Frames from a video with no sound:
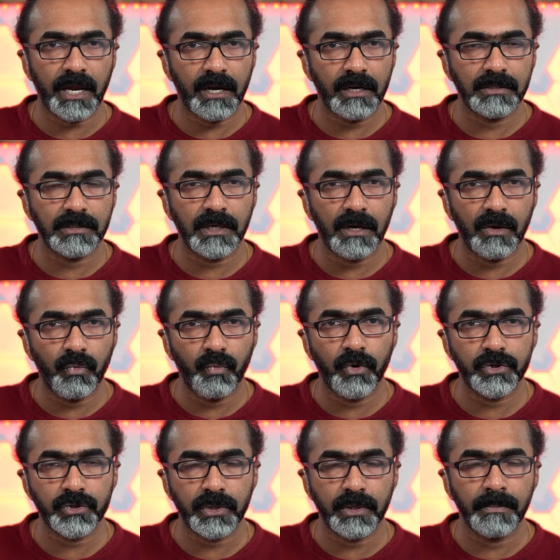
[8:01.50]
current
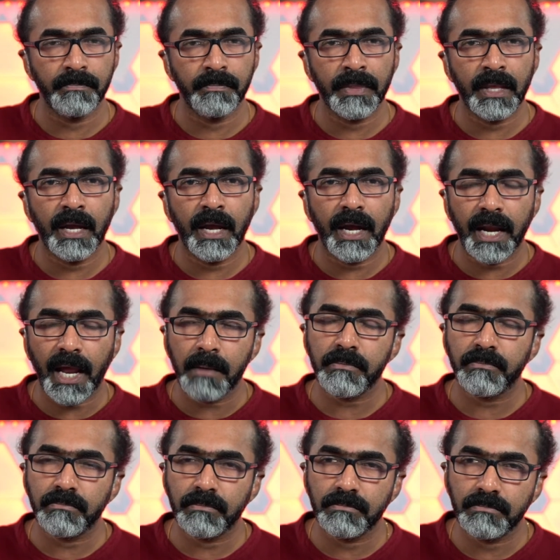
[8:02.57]
version. And
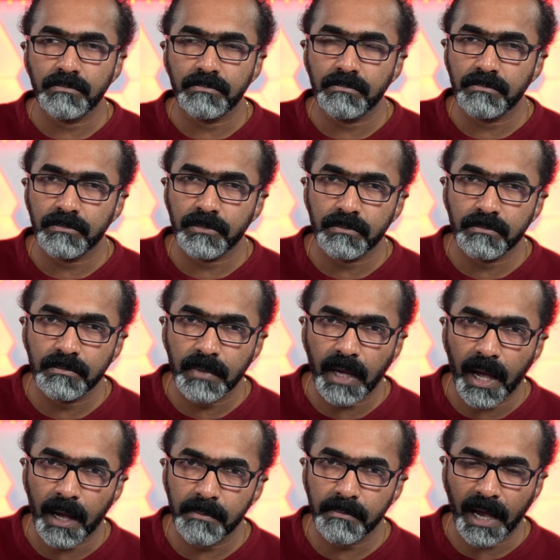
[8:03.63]

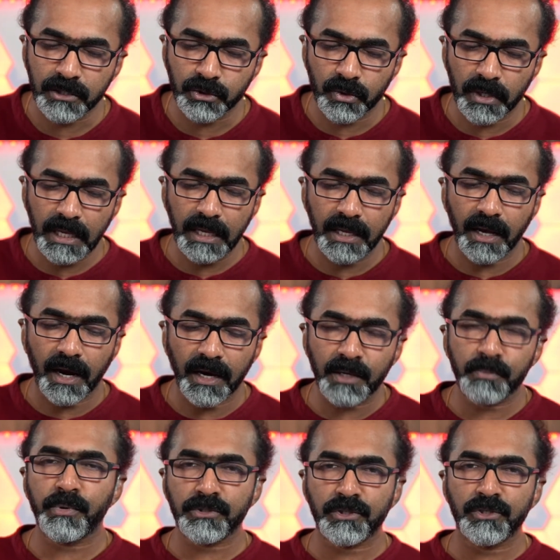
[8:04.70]
I'm actually
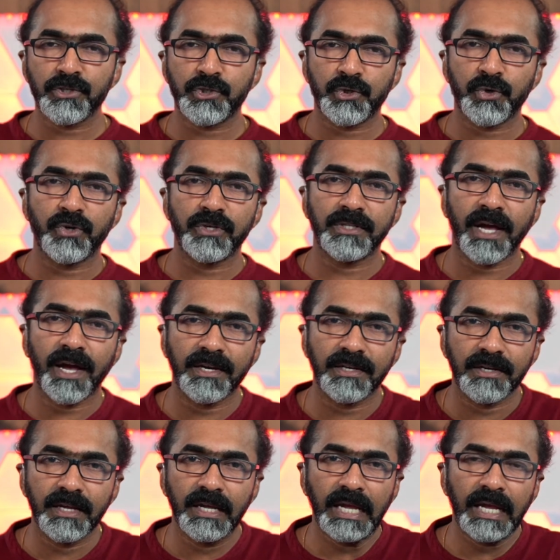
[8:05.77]
100% sure
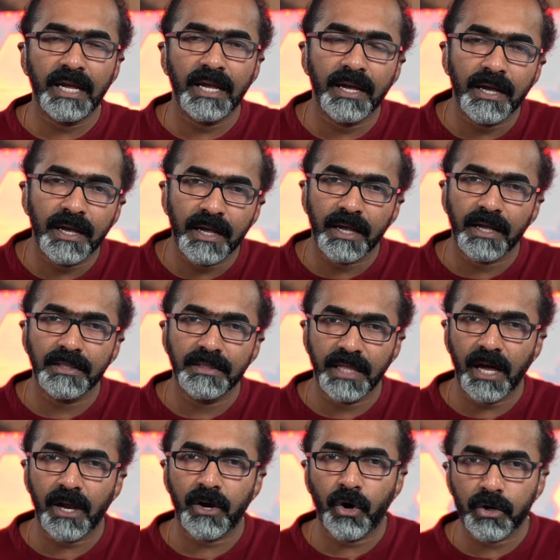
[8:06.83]
that
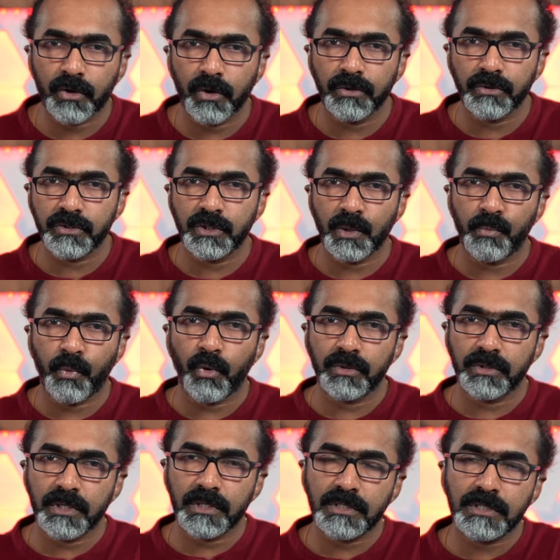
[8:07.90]
they are not going to
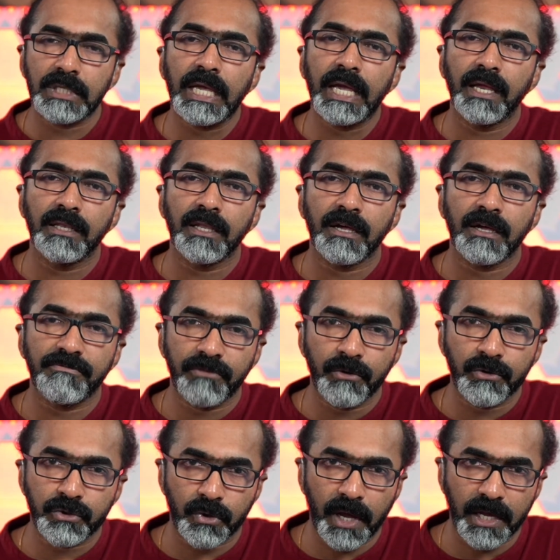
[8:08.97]
support this in the
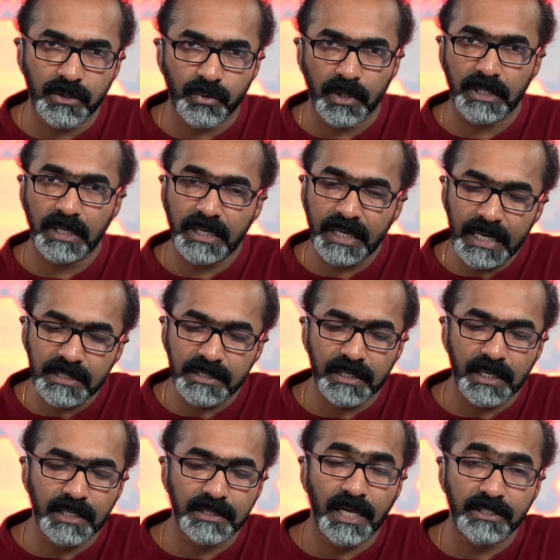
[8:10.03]
future as well. The
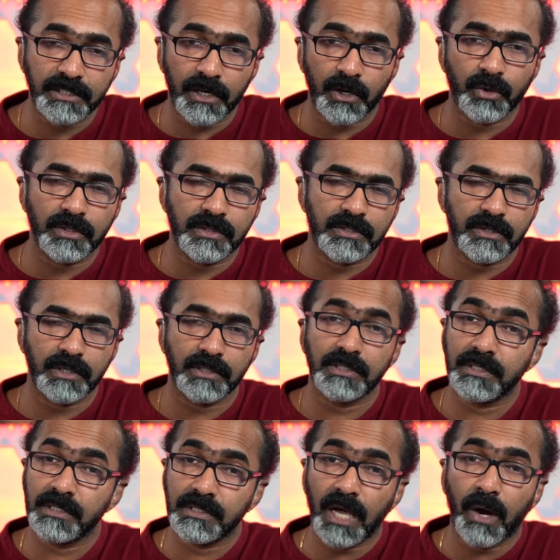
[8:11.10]
reason is, I'll tell you, this is the reason.
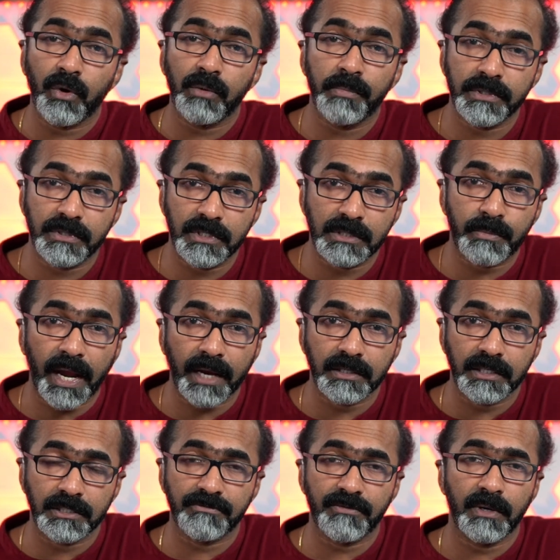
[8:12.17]
It's a sound business
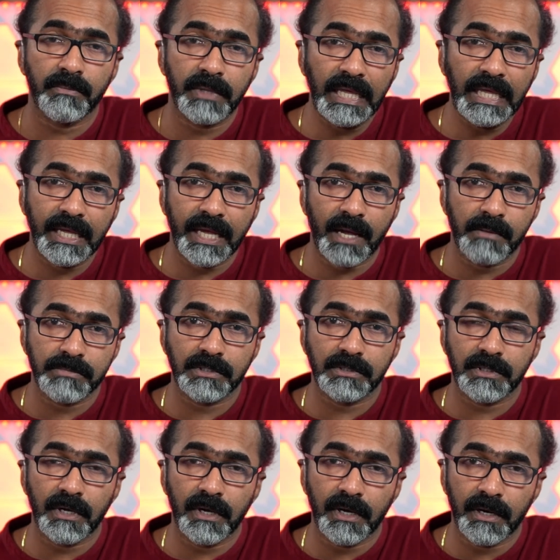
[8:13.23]
practice from the
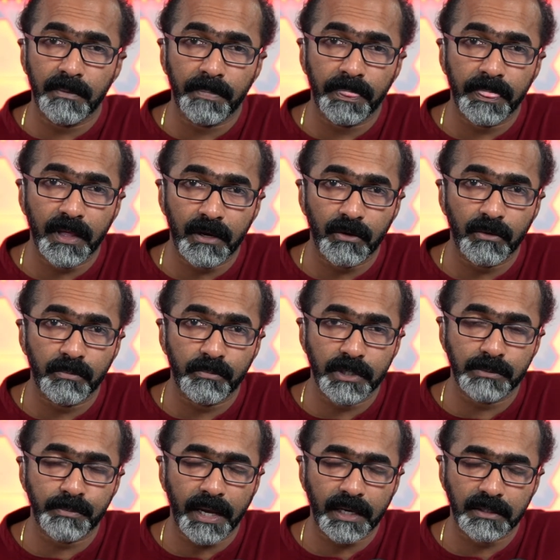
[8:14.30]
Ecamm's
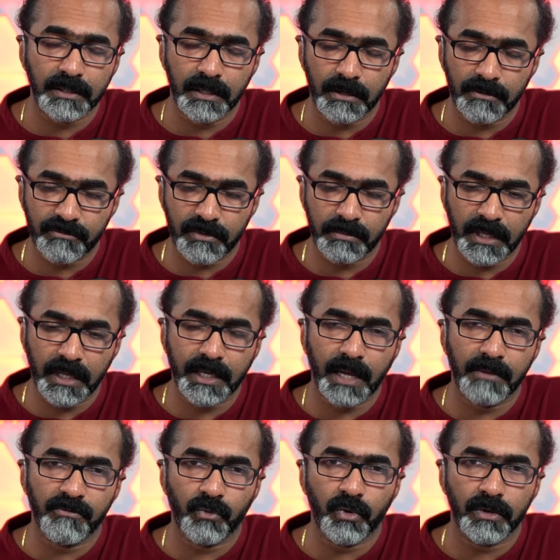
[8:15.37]
perspective, from the
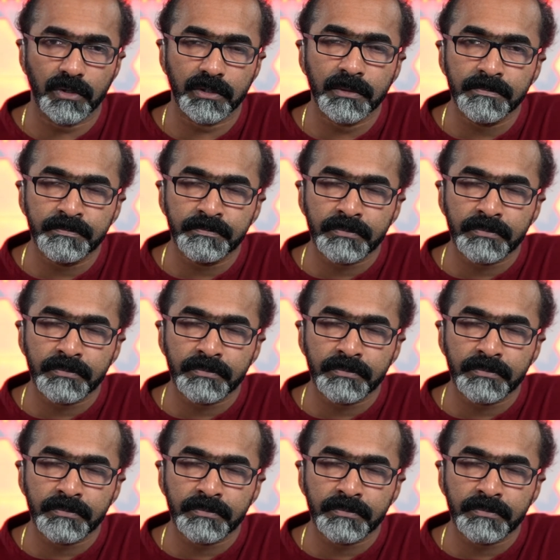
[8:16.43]
Ecamm world.